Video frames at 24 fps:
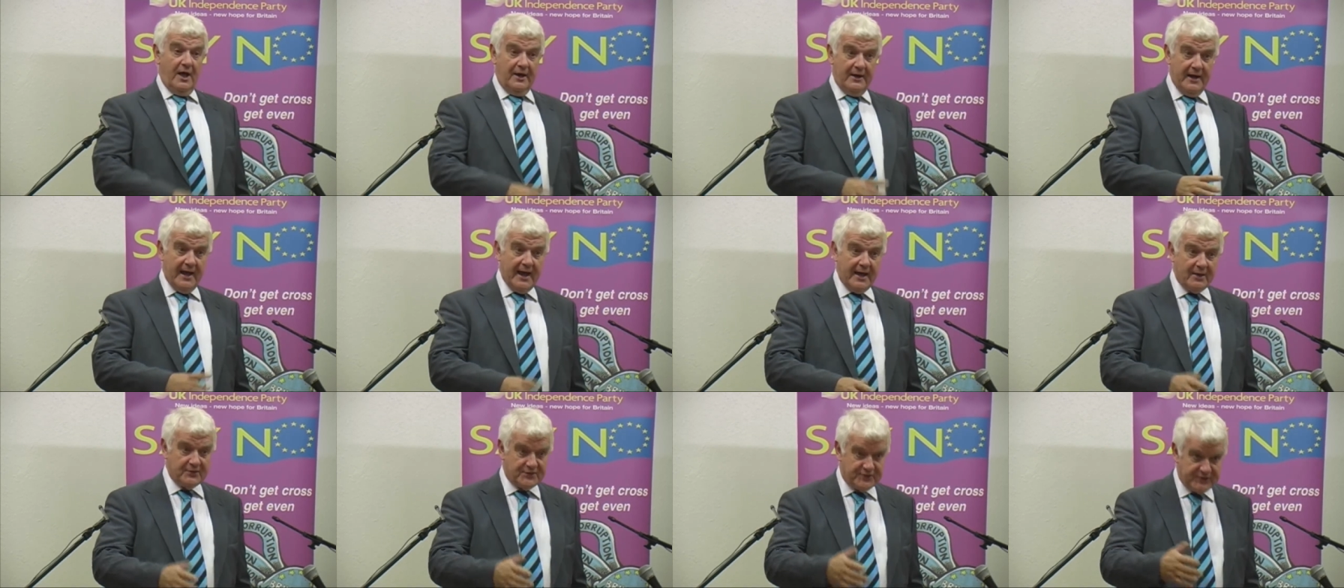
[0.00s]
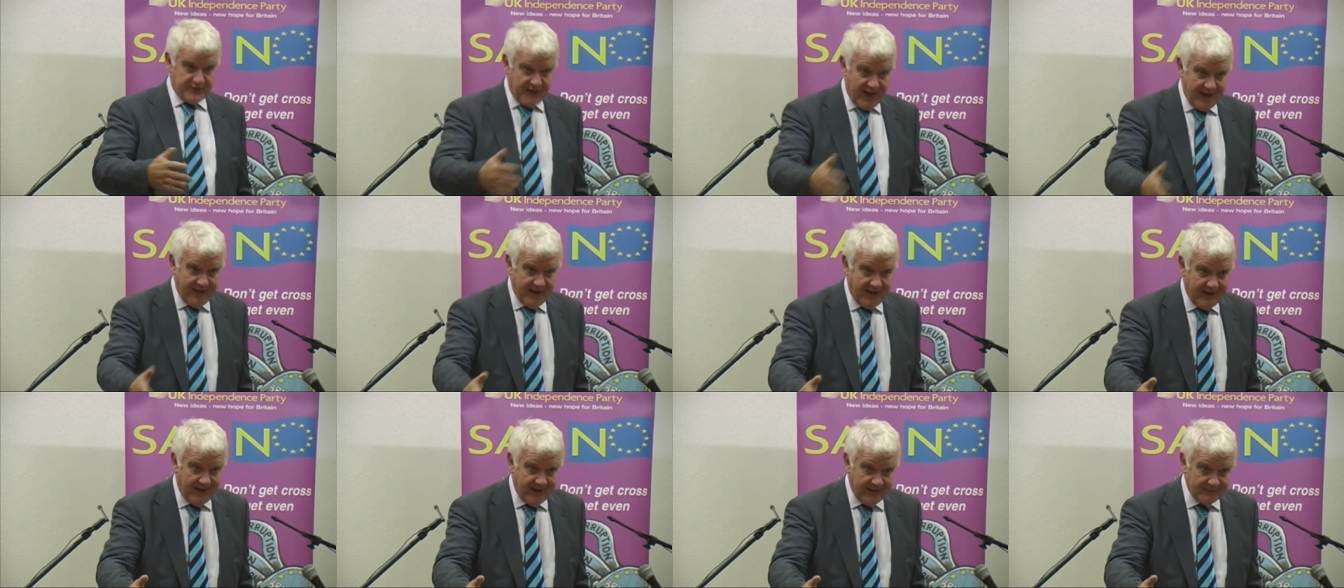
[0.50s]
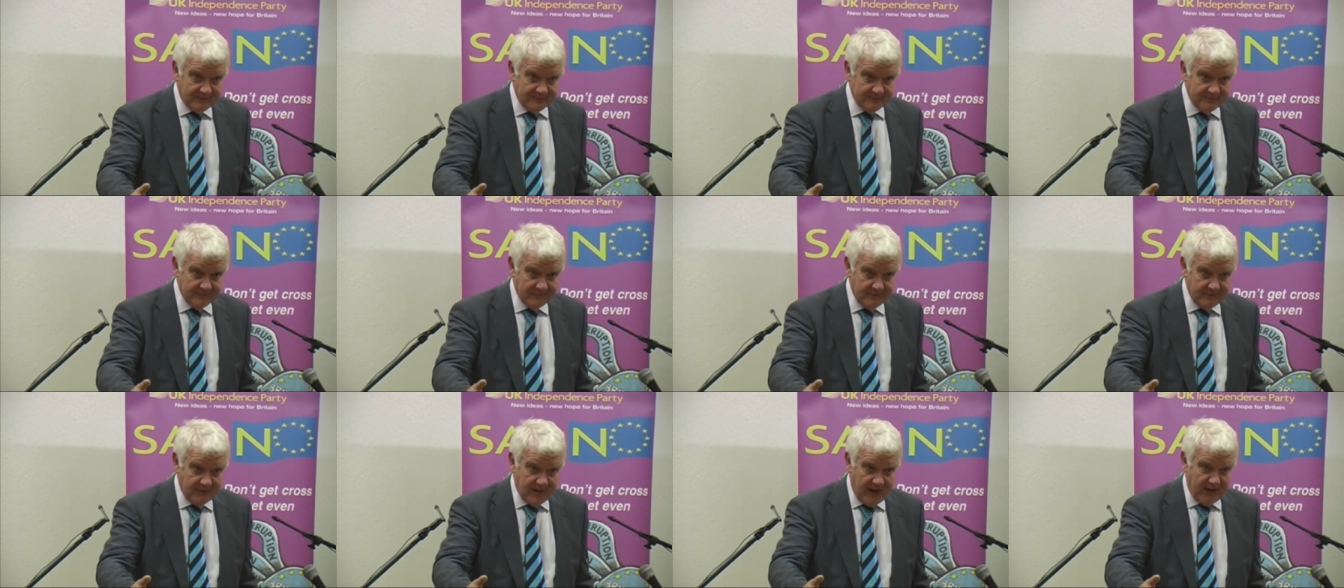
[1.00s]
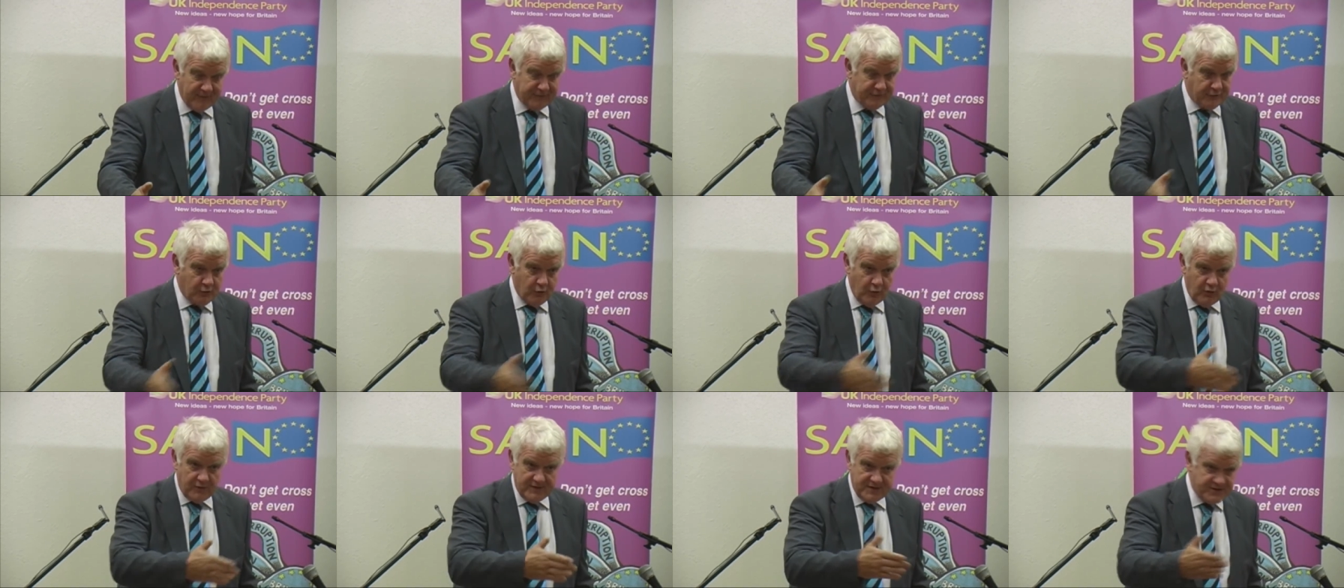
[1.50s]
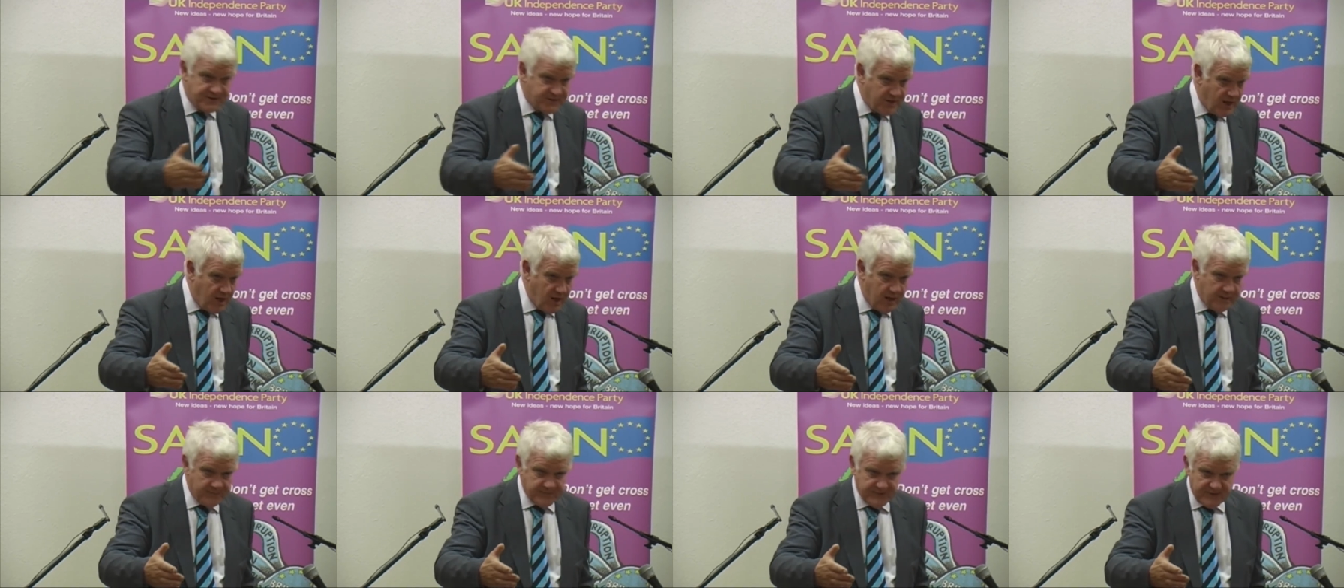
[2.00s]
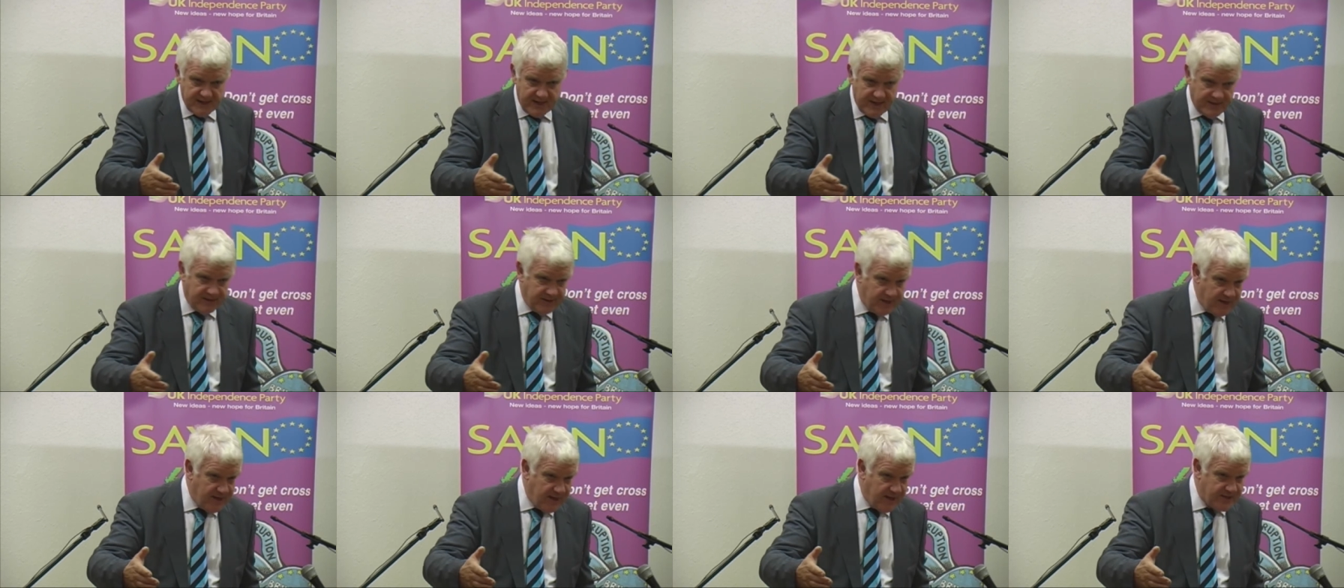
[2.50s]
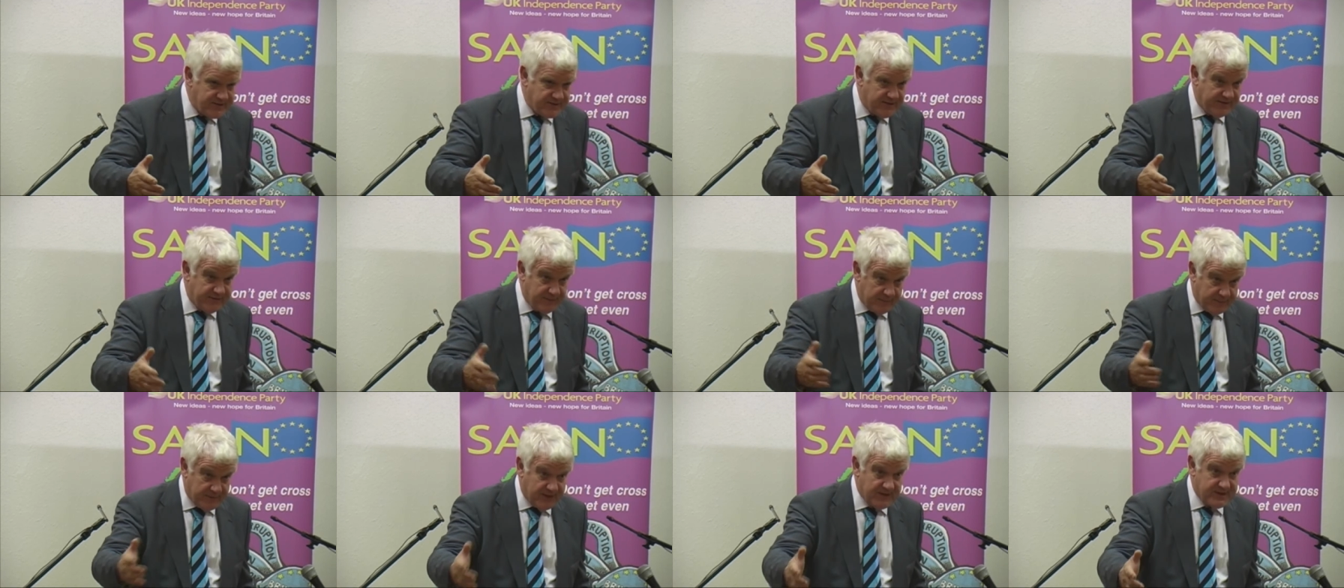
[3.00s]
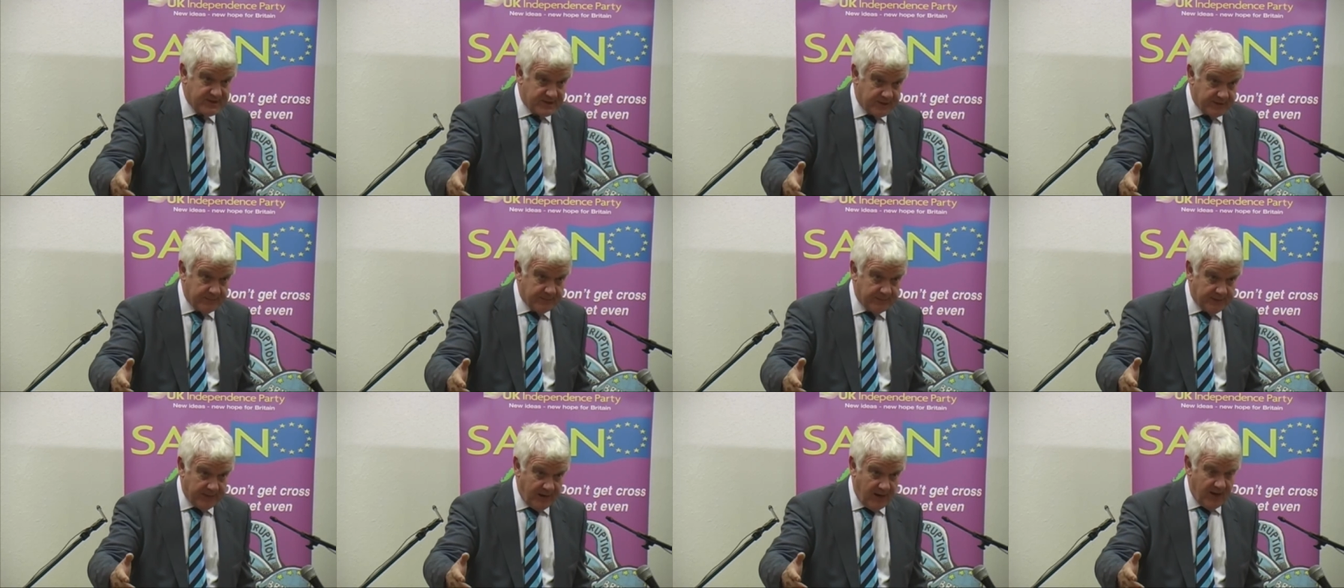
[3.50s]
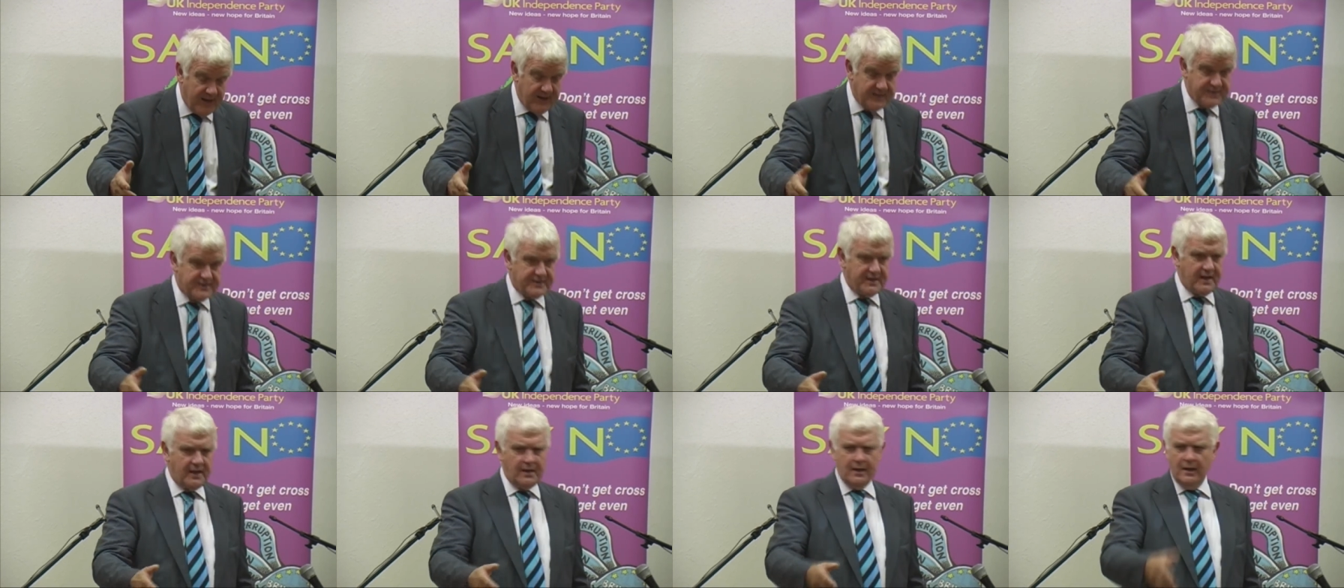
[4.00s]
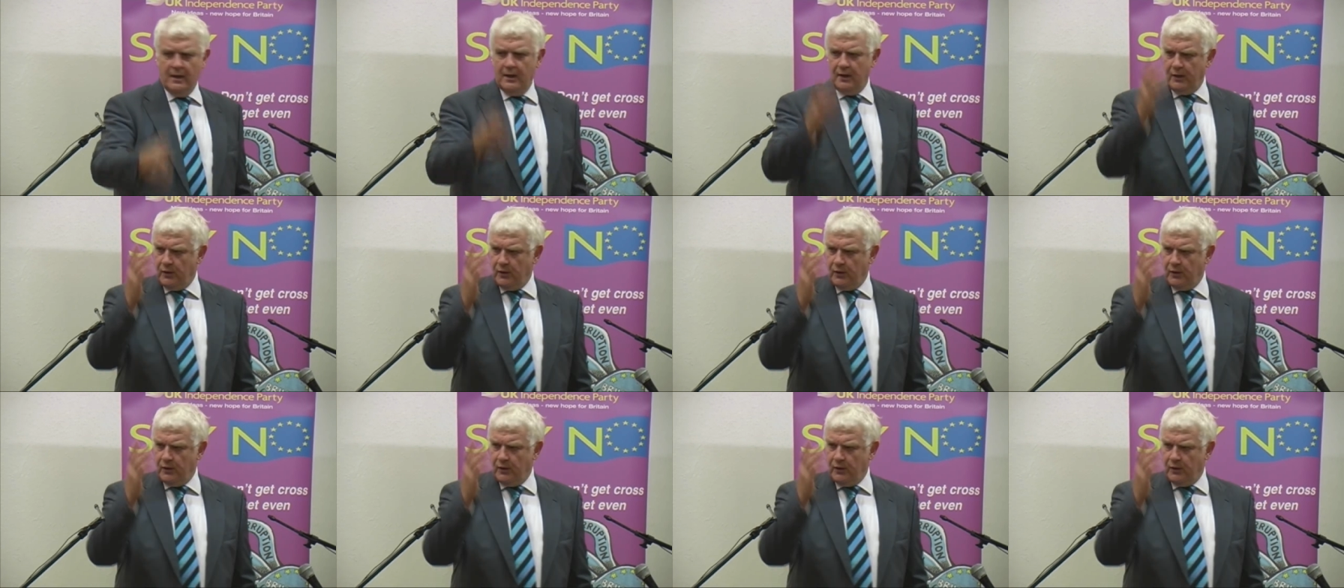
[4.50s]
are now saying, after all this time, 10 years, and everybody's complied, are saying,